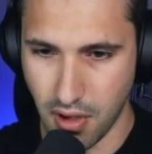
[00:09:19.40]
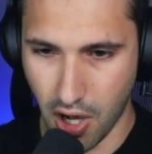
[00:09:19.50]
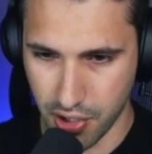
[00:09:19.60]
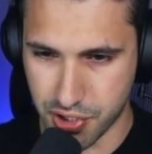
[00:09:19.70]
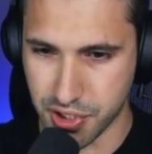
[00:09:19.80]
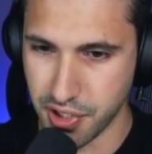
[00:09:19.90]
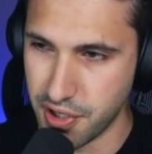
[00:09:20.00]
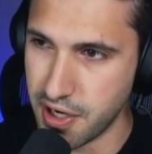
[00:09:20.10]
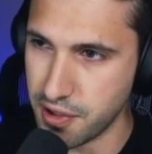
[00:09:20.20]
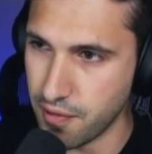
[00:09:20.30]
Oddish, good
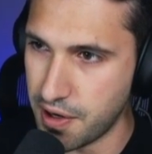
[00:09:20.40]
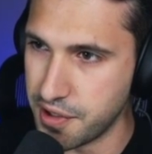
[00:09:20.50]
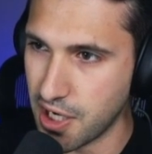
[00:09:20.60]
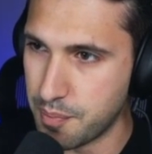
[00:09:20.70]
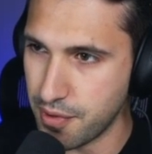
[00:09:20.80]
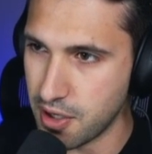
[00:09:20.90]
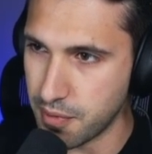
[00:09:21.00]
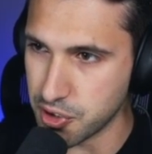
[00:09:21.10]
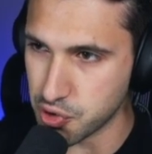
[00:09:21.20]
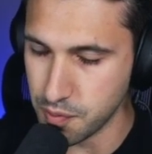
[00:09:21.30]
night. You're ending up in
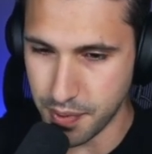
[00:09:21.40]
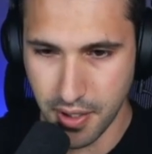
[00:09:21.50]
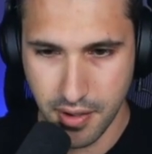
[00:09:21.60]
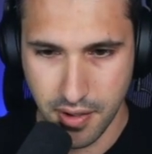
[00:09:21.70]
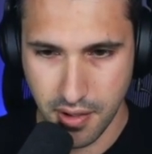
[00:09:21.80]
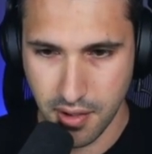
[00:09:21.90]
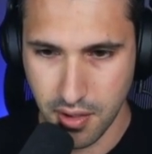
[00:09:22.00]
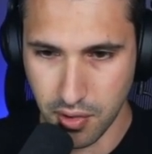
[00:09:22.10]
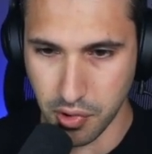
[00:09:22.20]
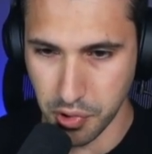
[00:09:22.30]
my soup.
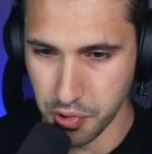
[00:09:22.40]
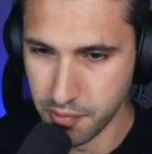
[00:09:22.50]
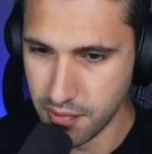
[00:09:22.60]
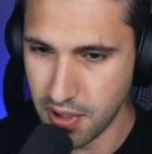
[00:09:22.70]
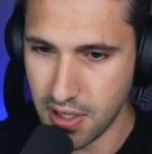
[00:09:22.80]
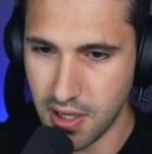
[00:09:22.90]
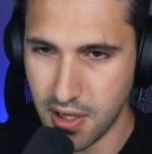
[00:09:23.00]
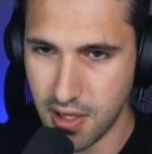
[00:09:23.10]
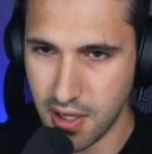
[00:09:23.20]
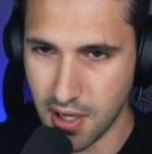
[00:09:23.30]
Gloom.
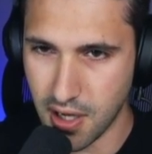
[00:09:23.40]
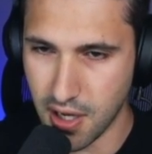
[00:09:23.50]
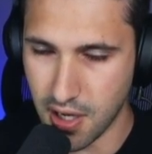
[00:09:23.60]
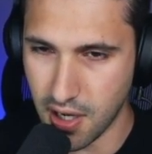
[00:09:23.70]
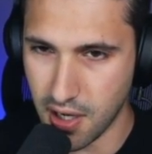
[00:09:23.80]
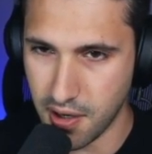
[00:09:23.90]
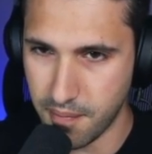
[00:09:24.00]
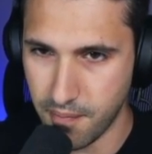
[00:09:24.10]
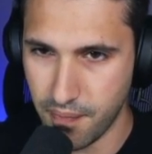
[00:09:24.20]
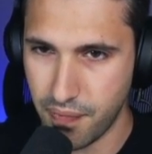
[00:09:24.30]

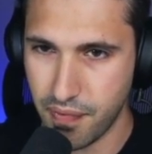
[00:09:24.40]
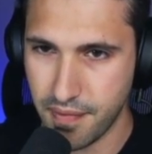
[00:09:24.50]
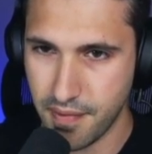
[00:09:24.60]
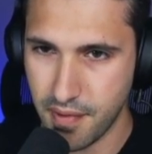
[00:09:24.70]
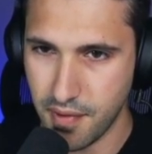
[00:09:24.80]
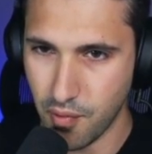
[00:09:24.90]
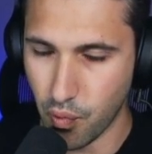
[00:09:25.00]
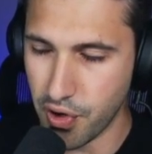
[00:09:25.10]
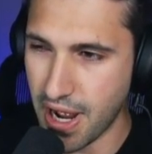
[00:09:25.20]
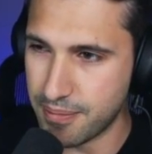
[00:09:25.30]

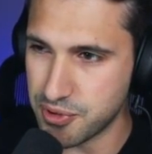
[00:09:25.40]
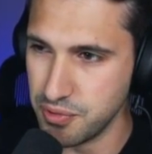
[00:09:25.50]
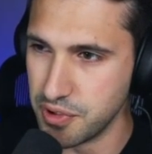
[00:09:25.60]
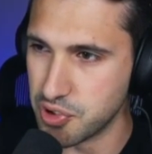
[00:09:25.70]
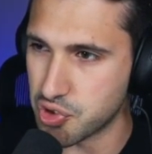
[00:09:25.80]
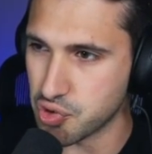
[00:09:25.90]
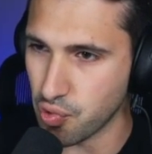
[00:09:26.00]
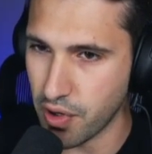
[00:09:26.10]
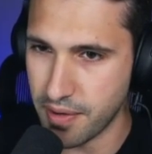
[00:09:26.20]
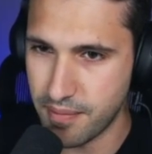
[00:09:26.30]
Would absolutely
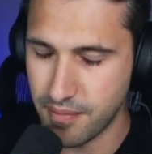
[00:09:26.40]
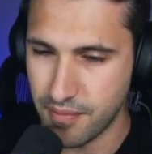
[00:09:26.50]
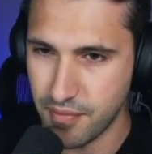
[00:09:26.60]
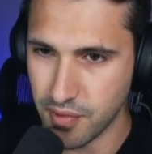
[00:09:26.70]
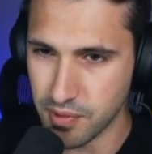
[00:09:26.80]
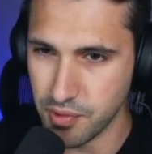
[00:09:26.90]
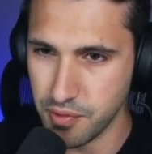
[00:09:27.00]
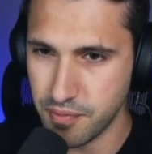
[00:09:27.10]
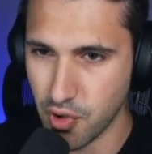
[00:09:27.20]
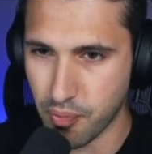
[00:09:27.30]
destroy.
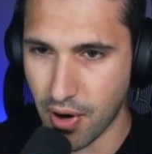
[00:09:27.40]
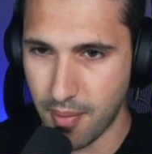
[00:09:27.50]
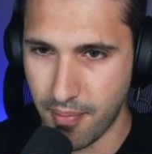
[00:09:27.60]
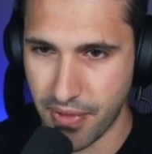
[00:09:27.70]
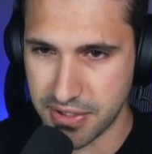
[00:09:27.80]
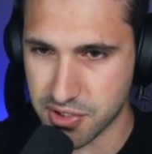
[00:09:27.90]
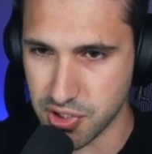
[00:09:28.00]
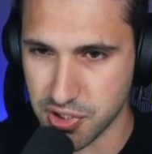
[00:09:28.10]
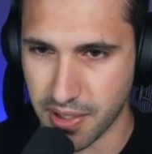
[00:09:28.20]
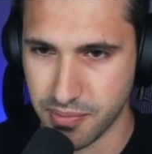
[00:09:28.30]
Gloom, no problem.
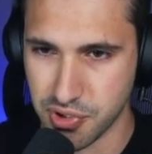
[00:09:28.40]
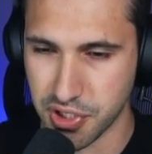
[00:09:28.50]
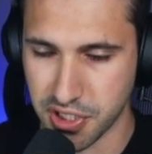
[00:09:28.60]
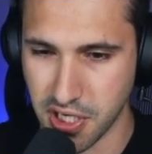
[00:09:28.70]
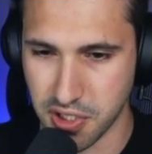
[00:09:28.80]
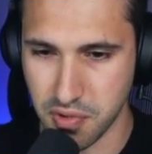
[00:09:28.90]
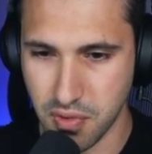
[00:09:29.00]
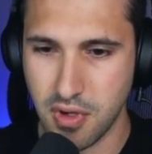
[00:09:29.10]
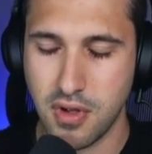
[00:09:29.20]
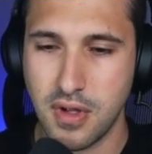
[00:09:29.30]
I'm just gonna kick you.
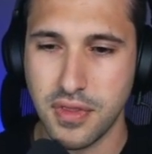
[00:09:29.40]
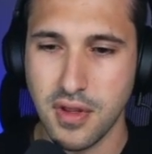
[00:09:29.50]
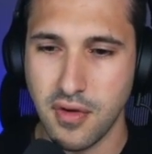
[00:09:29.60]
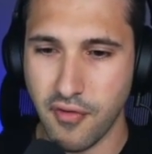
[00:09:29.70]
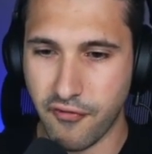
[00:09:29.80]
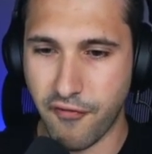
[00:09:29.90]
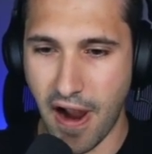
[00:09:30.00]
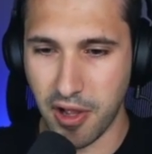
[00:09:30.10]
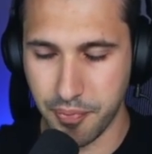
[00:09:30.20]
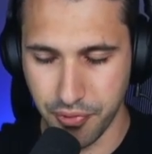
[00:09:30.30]

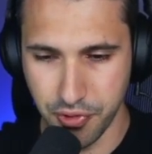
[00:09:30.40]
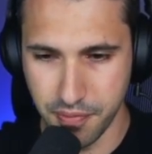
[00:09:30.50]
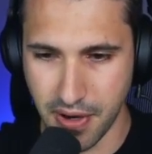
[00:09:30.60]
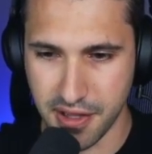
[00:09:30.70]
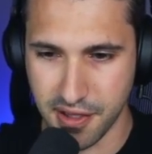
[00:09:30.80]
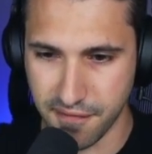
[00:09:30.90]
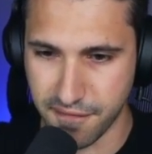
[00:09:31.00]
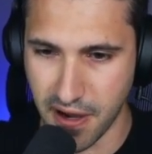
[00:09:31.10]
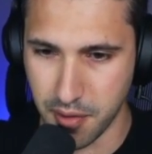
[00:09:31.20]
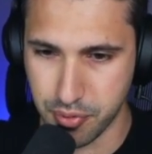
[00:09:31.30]
Vileplume? I think
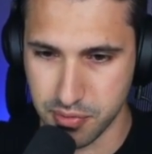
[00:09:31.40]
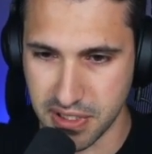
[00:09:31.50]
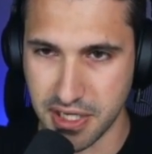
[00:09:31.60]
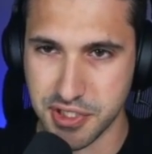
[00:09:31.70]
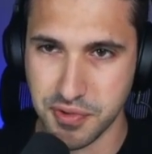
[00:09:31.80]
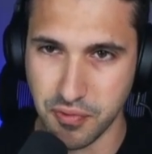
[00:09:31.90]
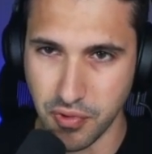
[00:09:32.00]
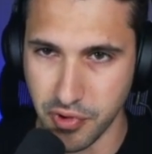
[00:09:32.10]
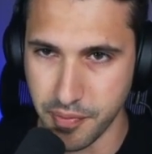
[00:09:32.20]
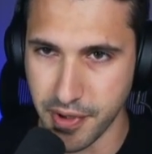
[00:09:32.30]
Vileplume's actually
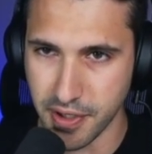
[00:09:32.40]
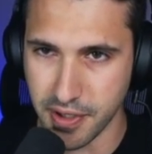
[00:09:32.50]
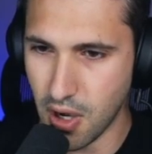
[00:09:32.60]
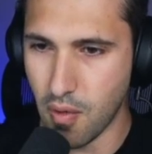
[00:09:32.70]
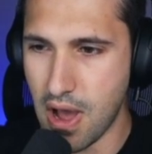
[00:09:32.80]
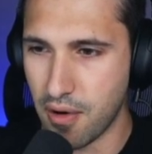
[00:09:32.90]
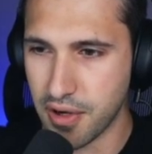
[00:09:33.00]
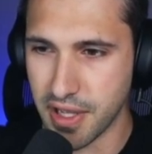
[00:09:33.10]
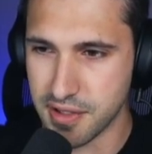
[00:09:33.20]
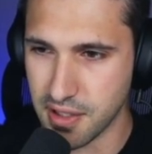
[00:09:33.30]
really big. wow.
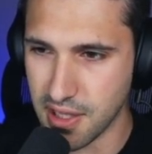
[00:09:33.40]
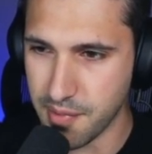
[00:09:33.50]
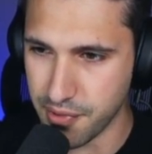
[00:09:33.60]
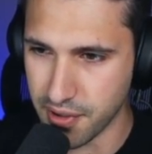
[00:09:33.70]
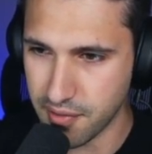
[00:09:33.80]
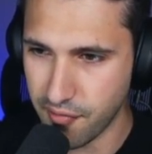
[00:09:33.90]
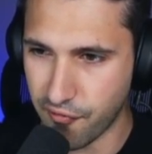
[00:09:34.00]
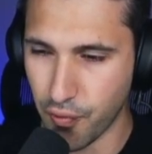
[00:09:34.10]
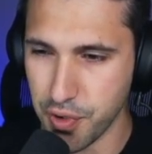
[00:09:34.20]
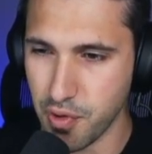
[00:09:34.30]
Okay, it's not that big.
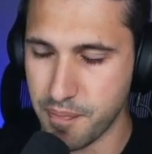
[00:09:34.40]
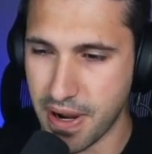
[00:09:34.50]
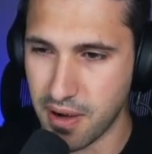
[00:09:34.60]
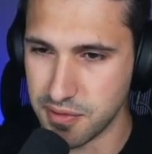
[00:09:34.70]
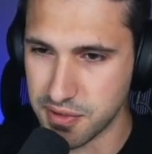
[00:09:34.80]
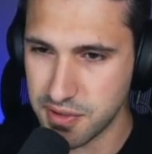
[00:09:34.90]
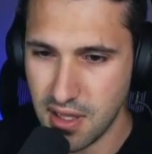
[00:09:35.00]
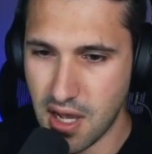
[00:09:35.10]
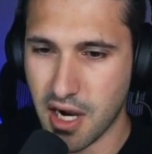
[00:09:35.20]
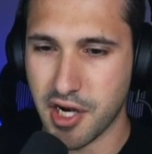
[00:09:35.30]
41 pounds.
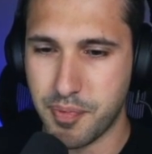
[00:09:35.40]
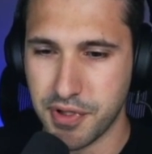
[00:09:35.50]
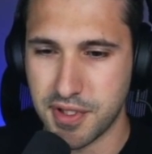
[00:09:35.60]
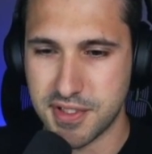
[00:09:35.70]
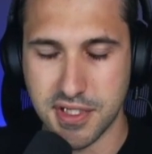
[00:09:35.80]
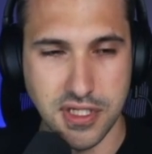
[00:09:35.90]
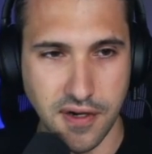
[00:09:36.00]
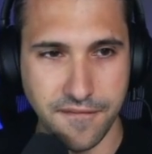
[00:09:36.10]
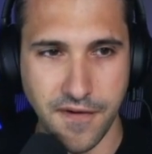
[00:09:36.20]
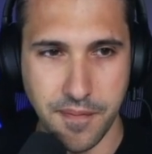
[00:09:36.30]
I'm gonna put this as a
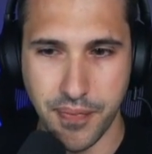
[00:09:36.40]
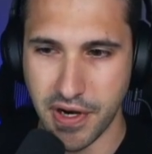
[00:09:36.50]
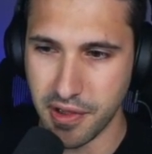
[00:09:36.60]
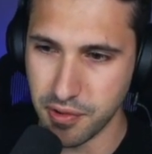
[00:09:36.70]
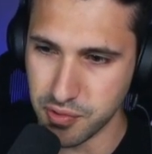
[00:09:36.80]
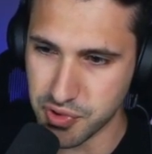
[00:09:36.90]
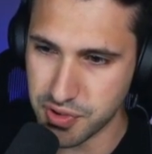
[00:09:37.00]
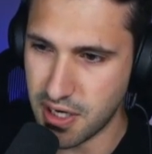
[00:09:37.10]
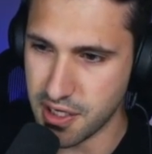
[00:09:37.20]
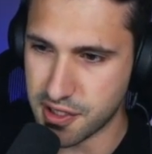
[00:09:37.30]
tough fight, but I lose.
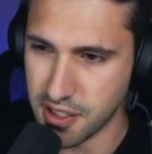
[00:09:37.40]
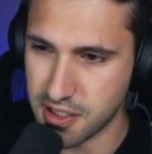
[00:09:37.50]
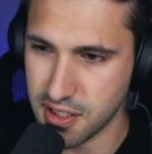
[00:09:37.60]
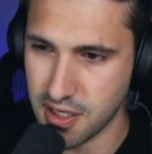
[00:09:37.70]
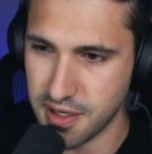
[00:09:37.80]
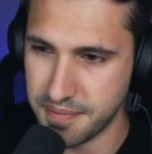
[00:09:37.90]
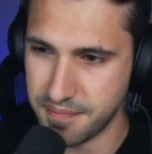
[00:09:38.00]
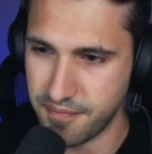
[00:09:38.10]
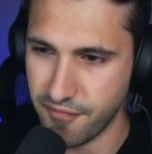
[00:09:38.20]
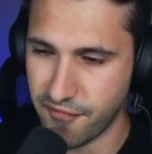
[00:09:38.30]
I think
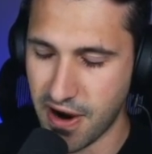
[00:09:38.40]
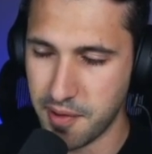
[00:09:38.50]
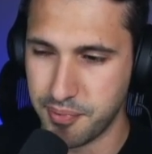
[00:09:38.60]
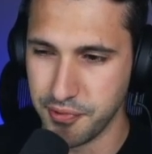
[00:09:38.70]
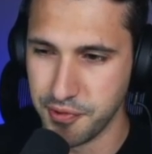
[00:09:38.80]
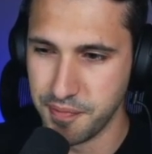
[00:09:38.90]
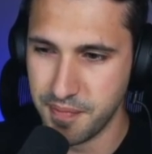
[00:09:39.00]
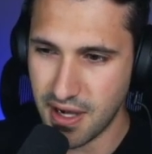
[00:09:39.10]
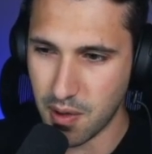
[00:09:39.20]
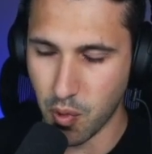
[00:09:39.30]
Vileplume,
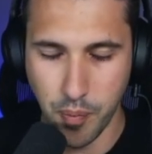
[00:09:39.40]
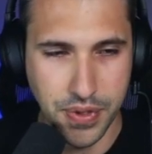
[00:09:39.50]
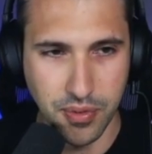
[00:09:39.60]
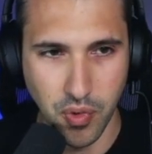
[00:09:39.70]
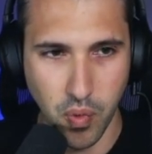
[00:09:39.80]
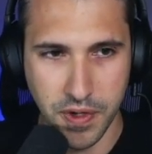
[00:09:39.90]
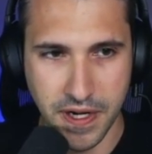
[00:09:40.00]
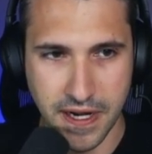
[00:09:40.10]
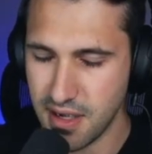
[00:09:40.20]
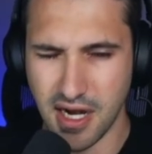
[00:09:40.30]
I won't be able to one
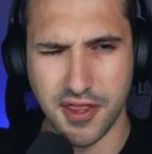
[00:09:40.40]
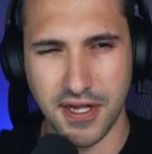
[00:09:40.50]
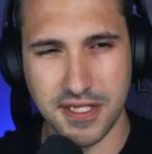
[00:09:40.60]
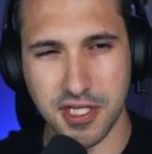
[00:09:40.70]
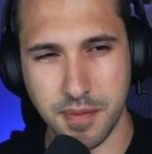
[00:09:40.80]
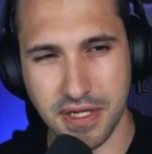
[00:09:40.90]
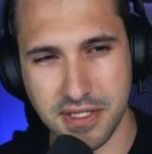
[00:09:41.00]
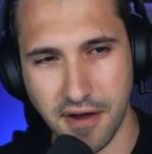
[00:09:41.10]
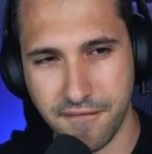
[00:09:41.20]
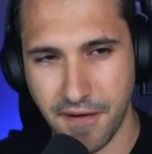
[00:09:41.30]
hit, and I think it's gonna be a
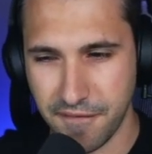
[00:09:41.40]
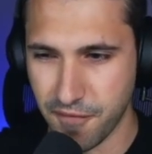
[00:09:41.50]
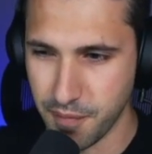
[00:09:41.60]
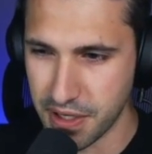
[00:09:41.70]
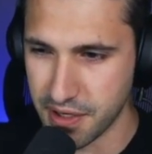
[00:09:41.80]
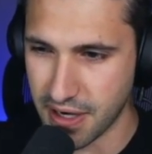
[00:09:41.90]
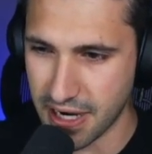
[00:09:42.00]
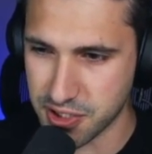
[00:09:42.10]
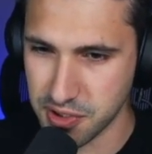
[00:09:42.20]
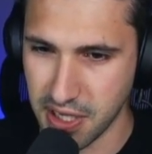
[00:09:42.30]
tough fight for me to
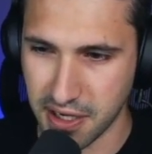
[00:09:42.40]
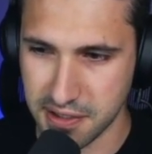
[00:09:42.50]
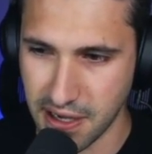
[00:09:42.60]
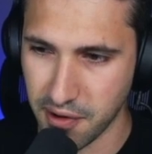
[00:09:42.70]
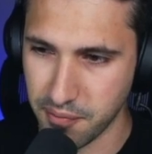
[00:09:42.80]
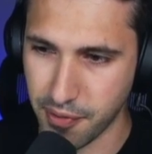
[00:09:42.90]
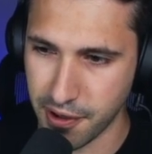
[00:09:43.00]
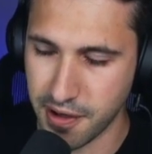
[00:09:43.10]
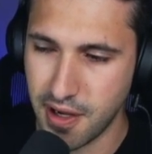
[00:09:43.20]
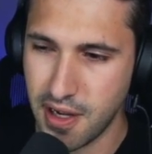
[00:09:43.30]
actually take it down,
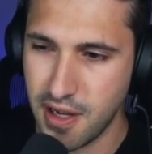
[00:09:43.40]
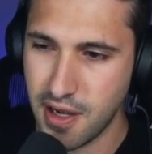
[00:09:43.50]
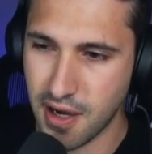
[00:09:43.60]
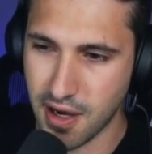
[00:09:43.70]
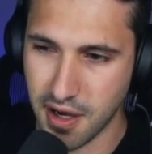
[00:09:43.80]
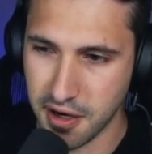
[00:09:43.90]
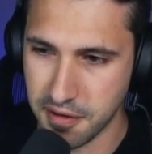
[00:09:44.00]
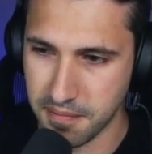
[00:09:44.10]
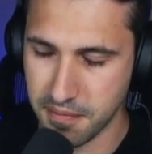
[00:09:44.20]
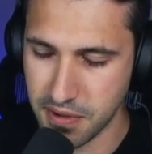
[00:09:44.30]
but
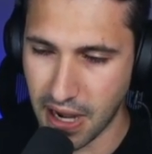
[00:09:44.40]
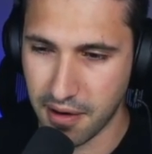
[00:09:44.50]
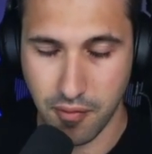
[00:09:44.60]
yeah.